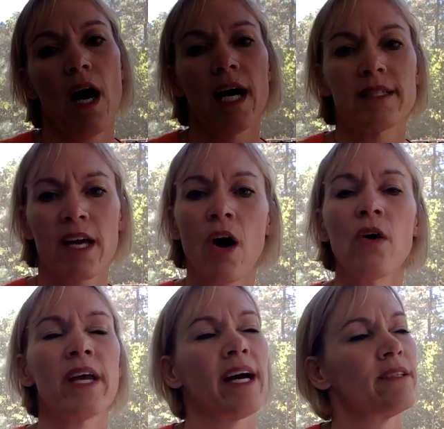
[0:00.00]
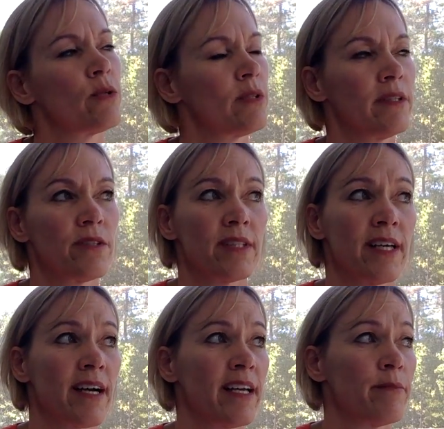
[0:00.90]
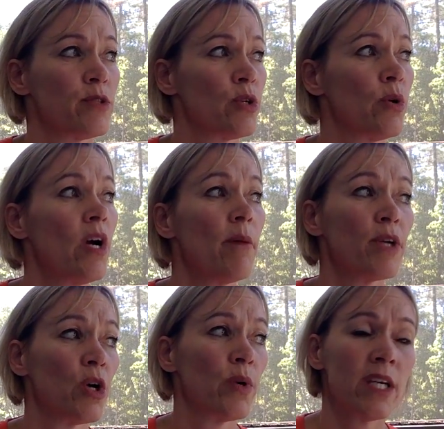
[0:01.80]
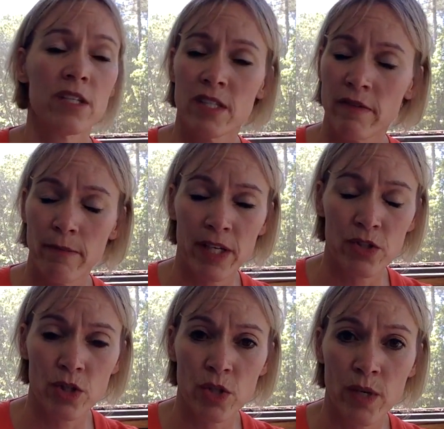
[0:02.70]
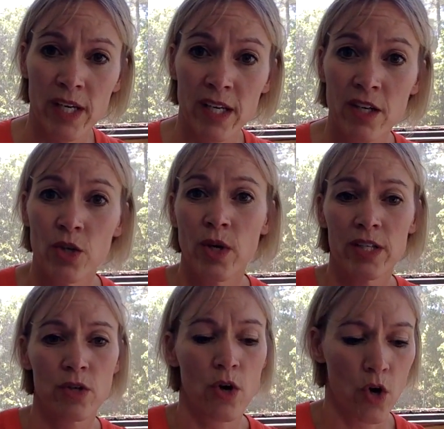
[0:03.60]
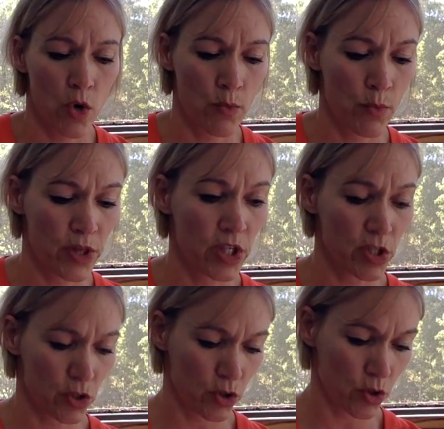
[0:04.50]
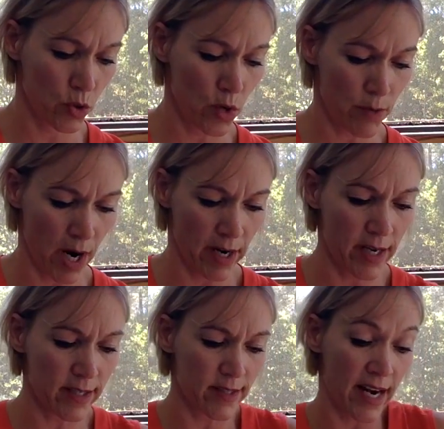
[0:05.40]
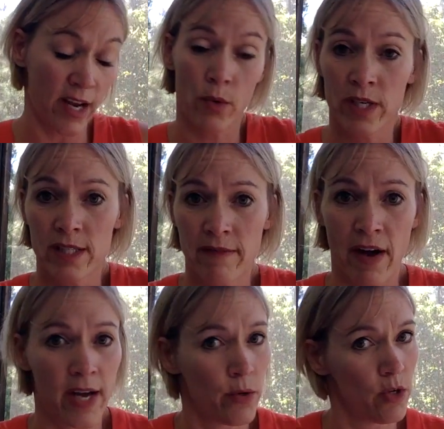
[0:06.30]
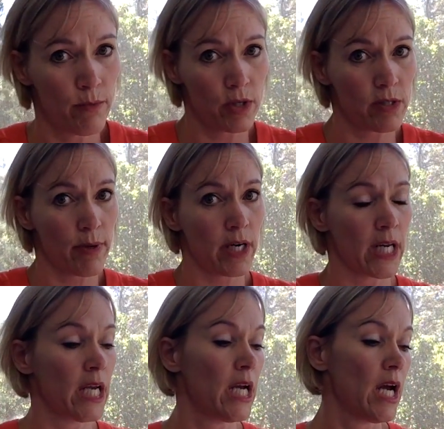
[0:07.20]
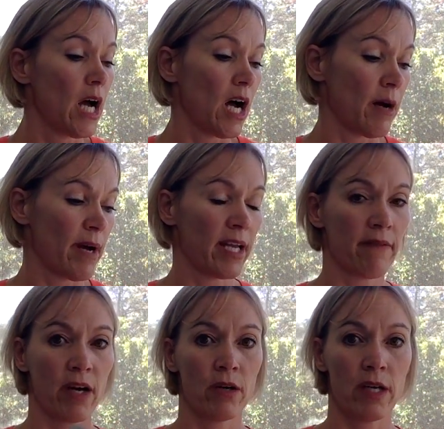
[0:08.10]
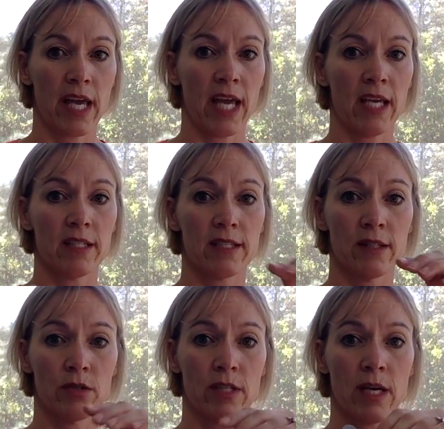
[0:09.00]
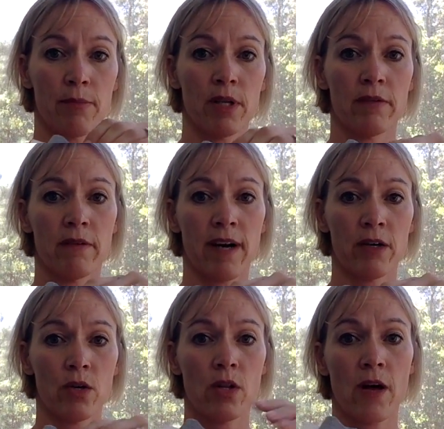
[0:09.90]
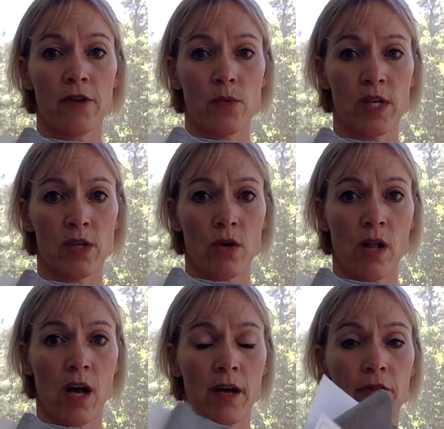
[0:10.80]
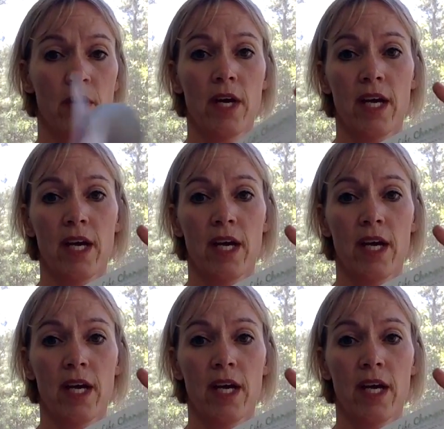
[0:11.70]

I say, oh yeah, I totally understand. I am too. But we can just even pencil you in. You get to go home with these 2 products. And I always give out, anyone who books a party, I give out a little sample of an Enviro cloth and a window cloth